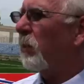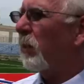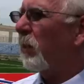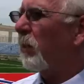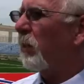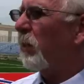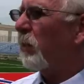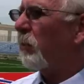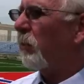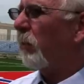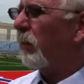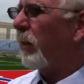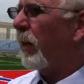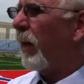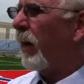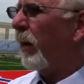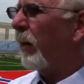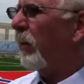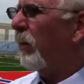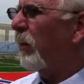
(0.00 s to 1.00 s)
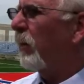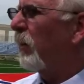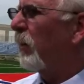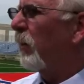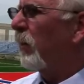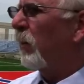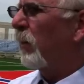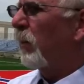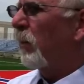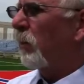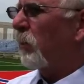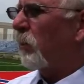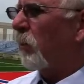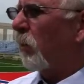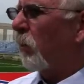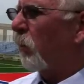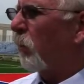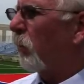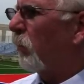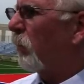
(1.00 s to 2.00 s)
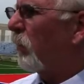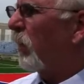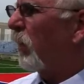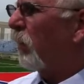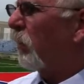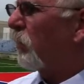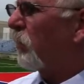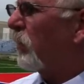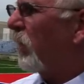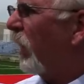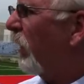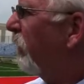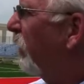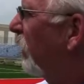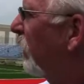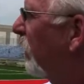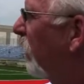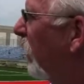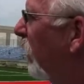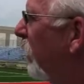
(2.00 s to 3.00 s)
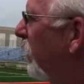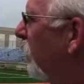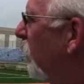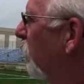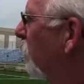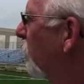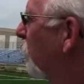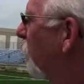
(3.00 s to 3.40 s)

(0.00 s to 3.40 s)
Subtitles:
the district had. So, you know, saving a lot of the old